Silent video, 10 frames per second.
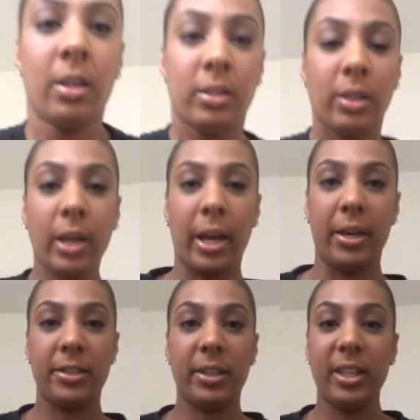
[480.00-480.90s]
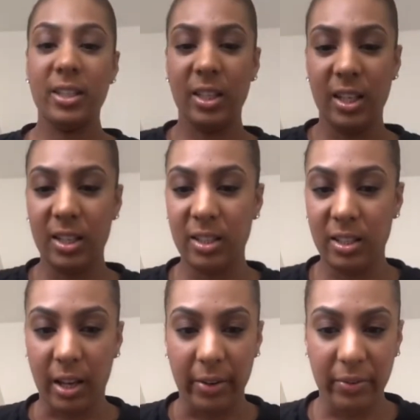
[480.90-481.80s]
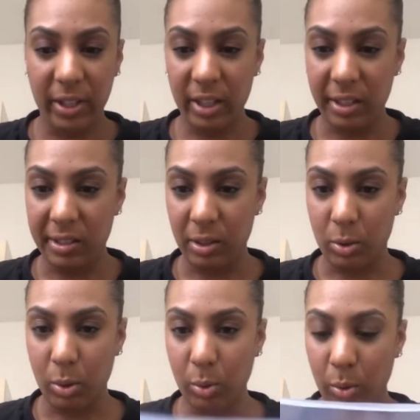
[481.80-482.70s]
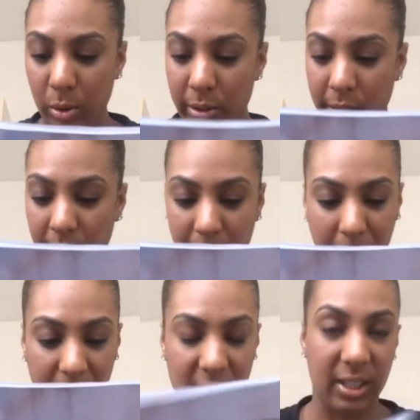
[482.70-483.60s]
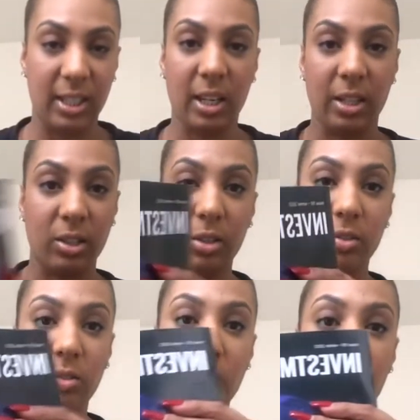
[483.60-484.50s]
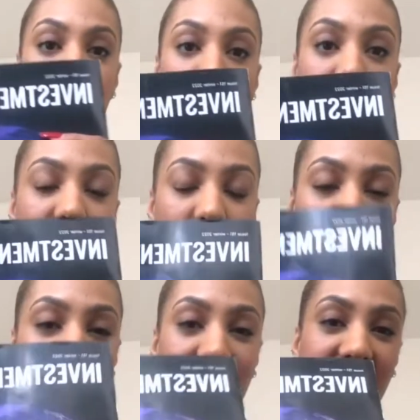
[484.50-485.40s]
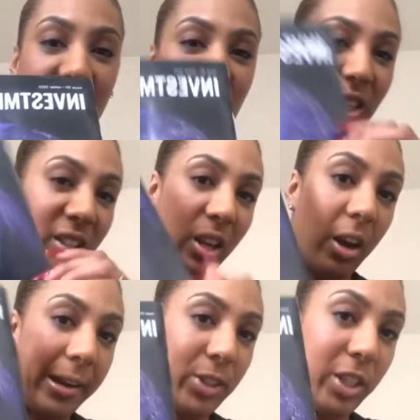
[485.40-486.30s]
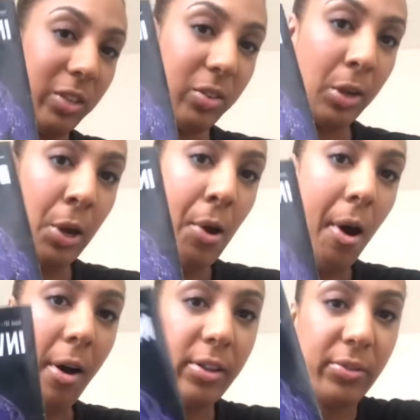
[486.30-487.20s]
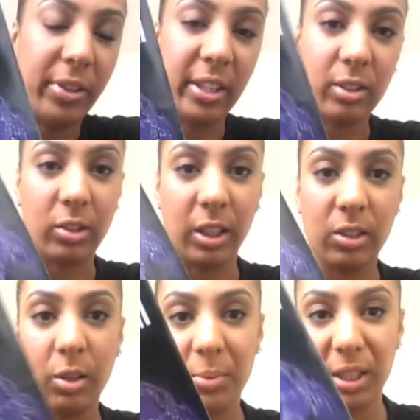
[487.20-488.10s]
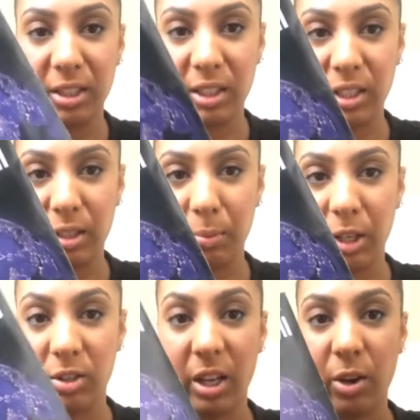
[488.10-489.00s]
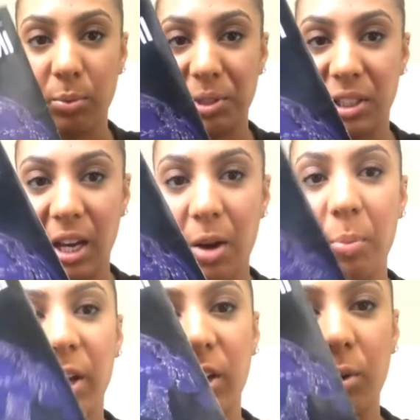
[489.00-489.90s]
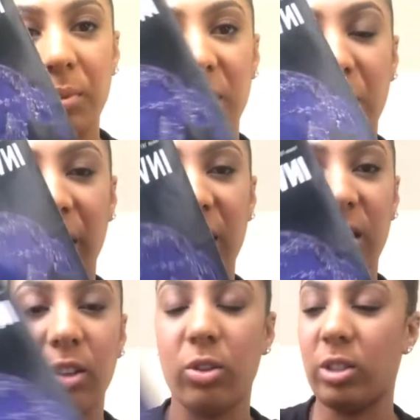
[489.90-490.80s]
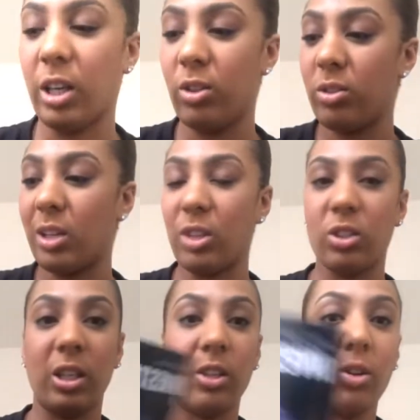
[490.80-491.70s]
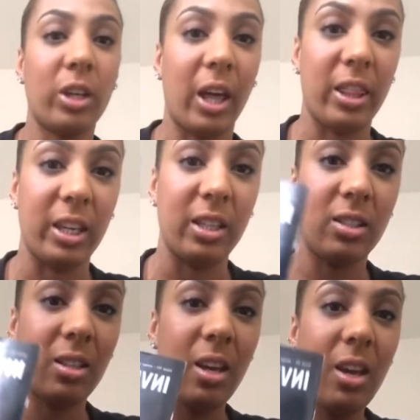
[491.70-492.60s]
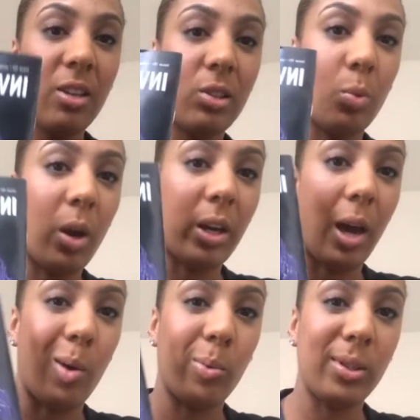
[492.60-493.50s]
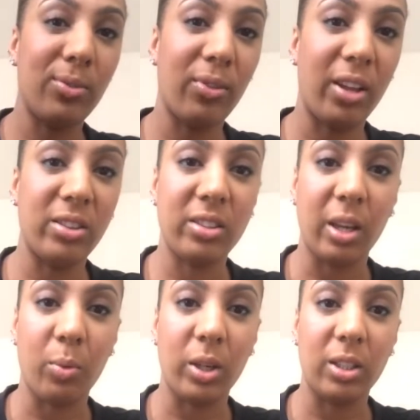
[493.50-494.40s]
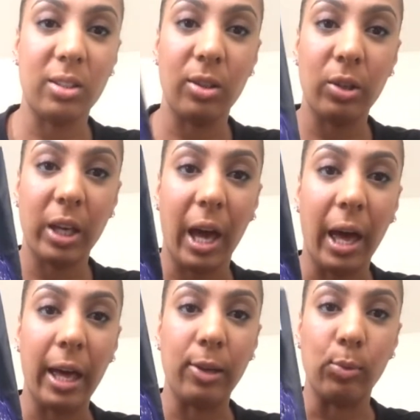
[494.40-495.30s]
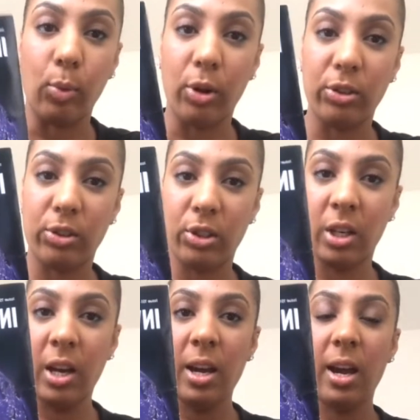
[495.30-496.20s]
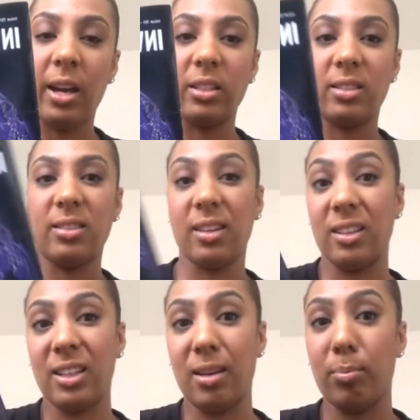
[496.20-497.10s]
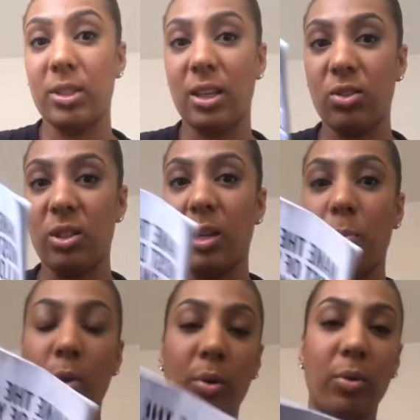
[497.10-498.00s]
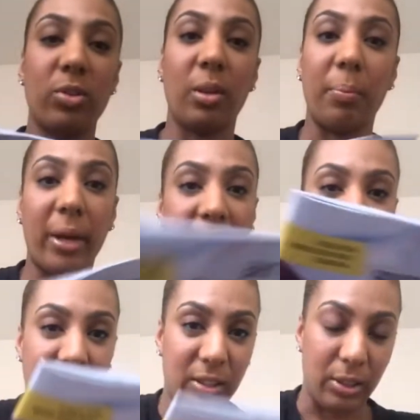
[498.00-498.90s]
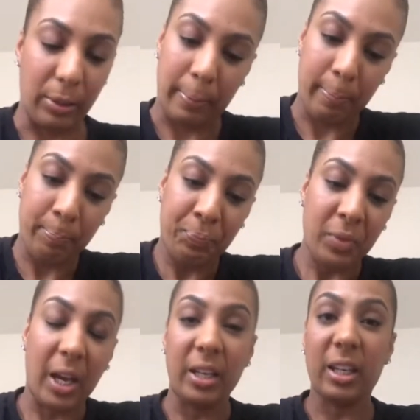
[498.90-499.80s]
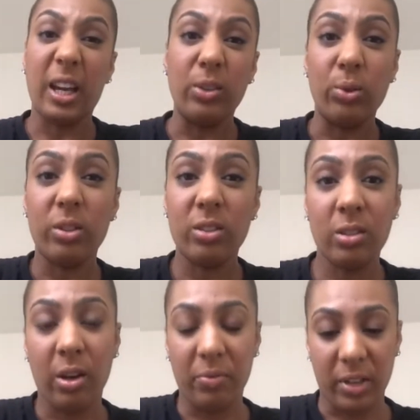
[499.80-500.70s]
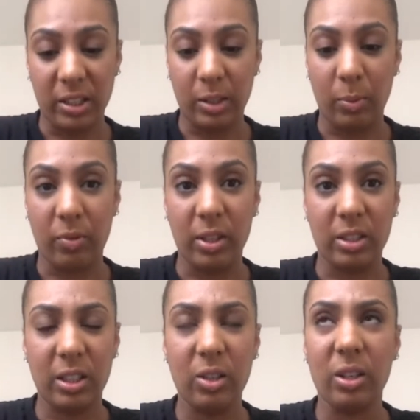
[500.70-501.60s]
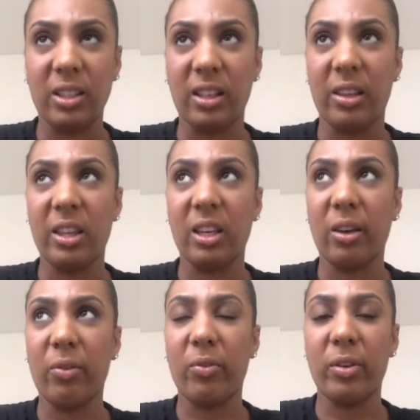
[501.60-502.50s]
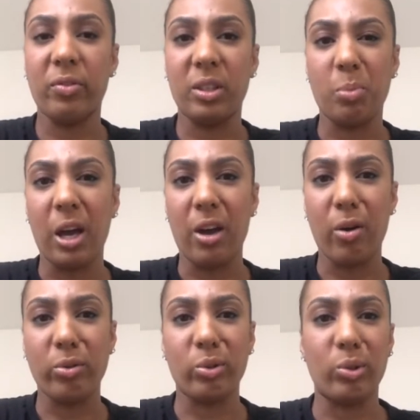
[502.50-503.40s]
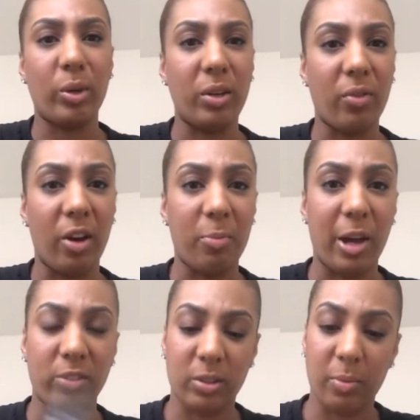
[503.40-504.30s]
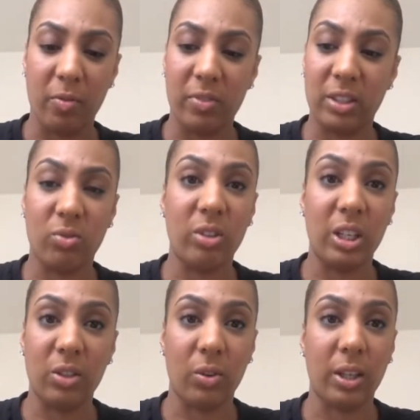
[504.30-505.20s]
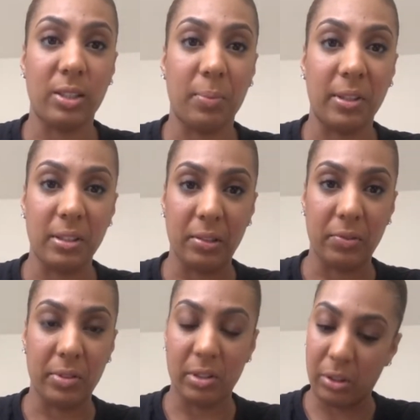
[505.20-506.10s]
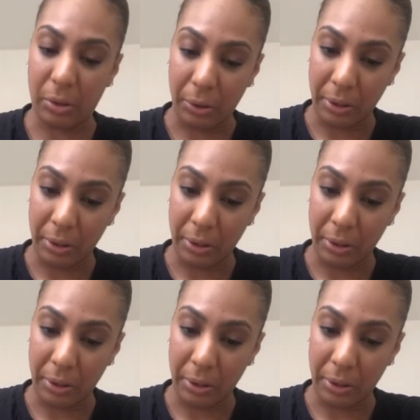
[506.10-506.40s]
So this is, I think it's a quarterly magazine. I don't know what it actually is. I actually asked for this because they stopped sending it to me because I opted out, but I opted back in because I used to actually look at this to work out which funds I wanted to look at and watch and study and potentially put some money into. And again, you can start investing with as little as, I think, £50 or £25 a month. It's really not expensive to do.